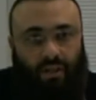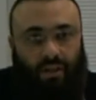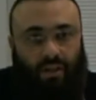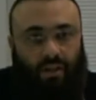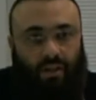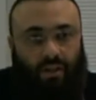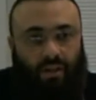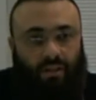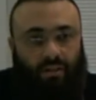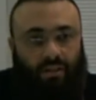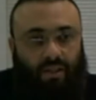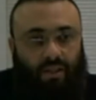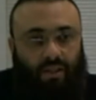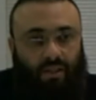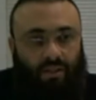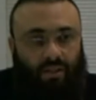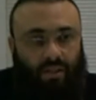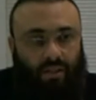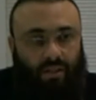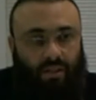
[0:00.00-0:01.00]

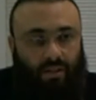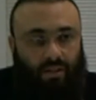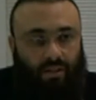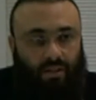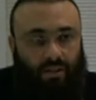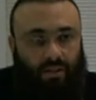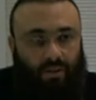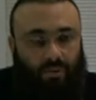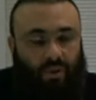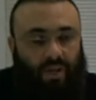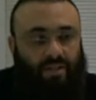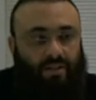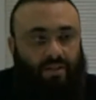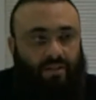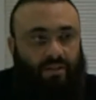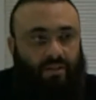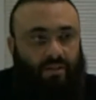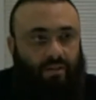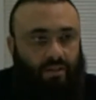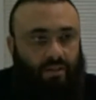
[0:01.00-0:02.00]
The
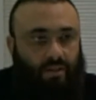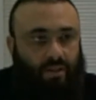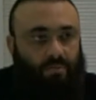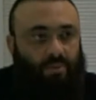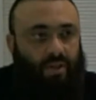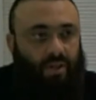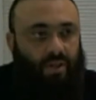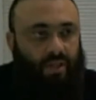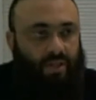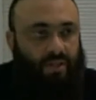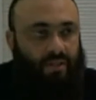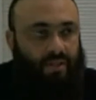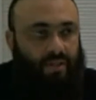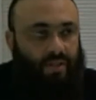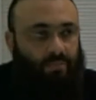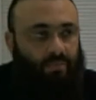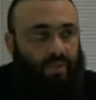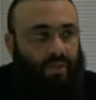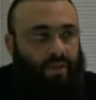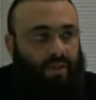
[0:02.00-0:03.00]
Western
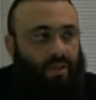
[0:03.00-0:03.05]
liberalism